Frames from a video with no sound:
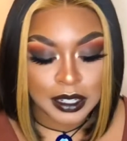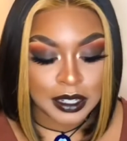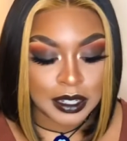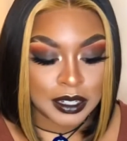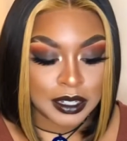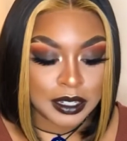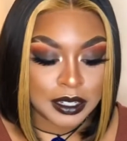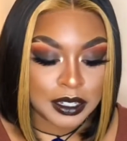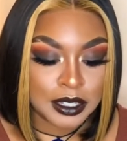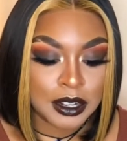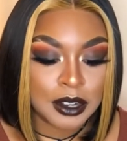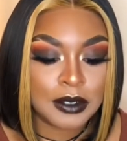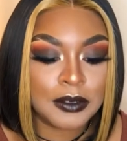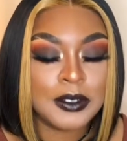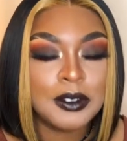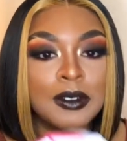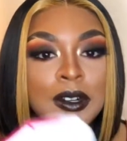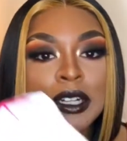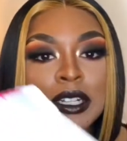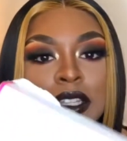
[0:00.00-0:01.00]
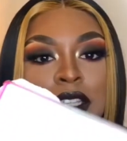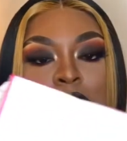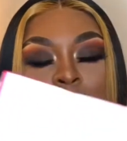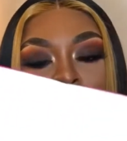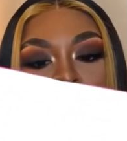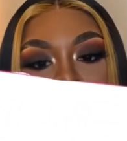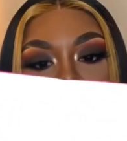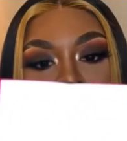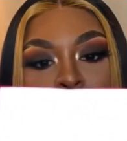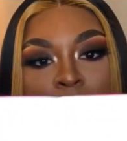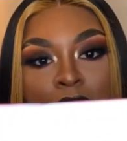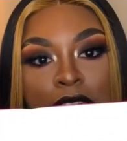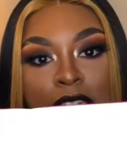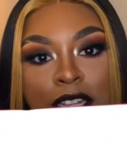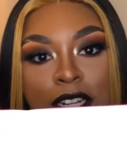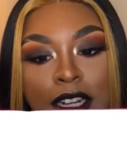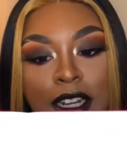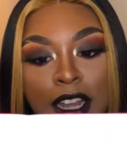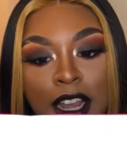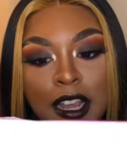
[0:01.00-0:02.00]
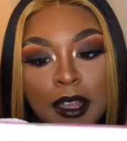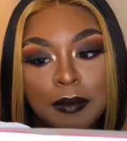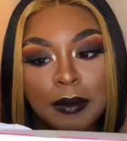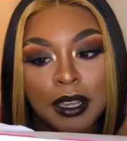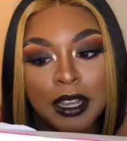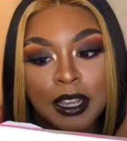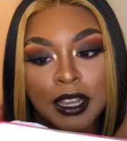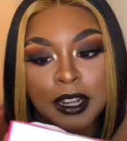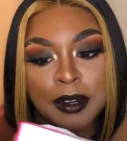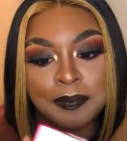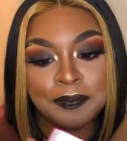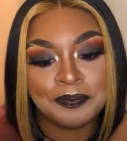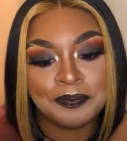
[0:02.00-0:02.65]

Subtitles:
So of course this was the box that it came in.